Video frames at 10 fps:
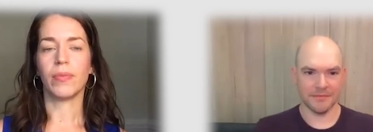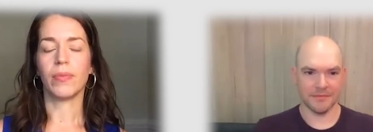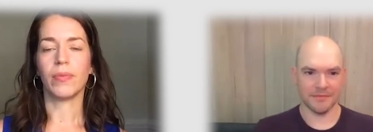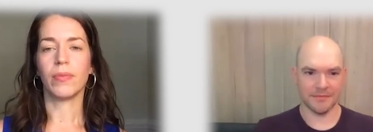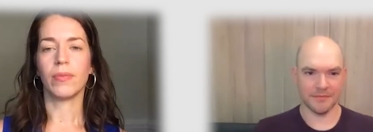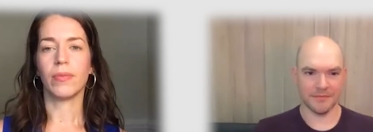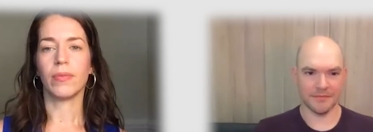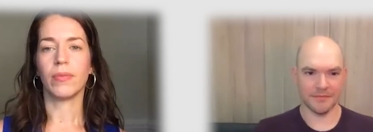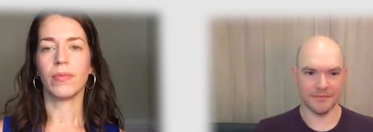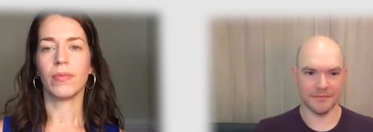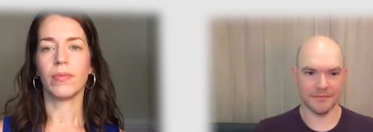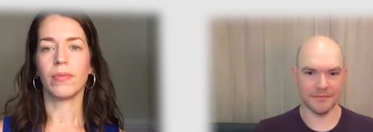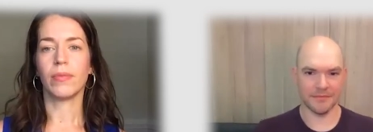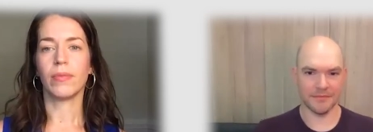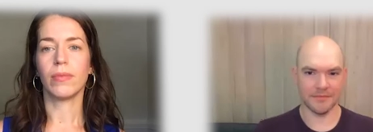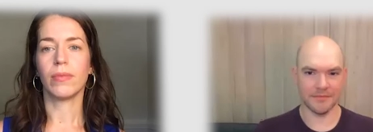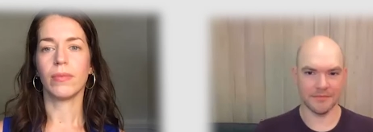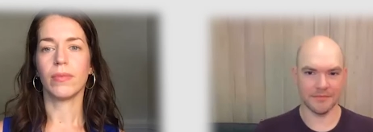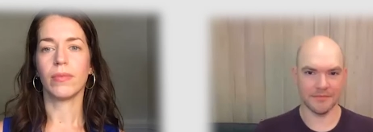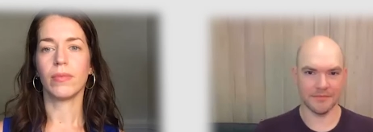
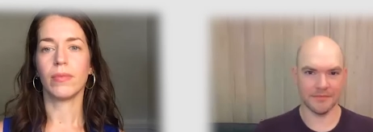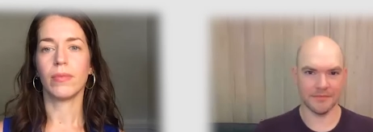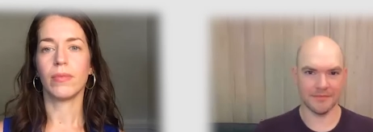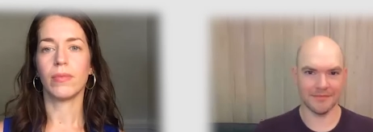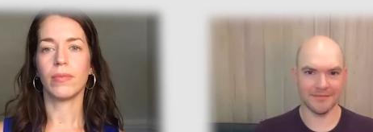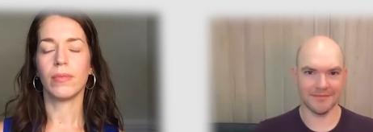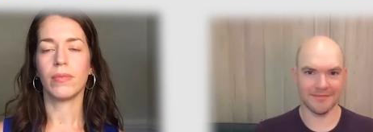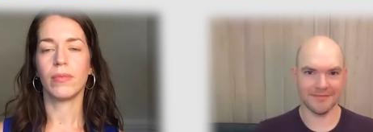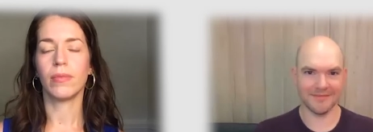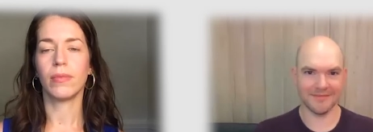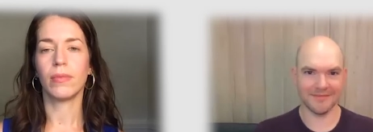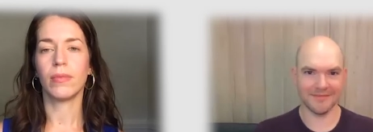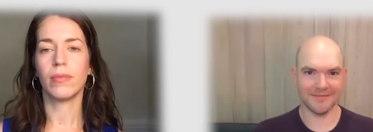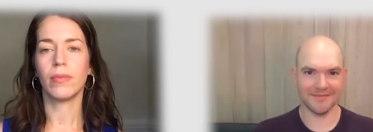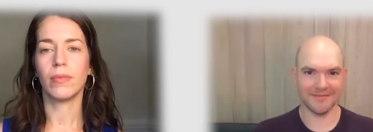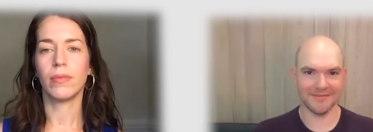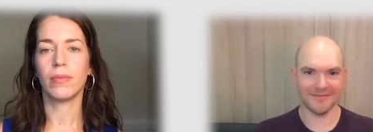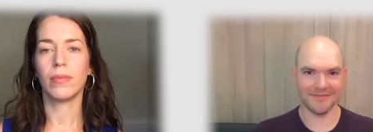(silence)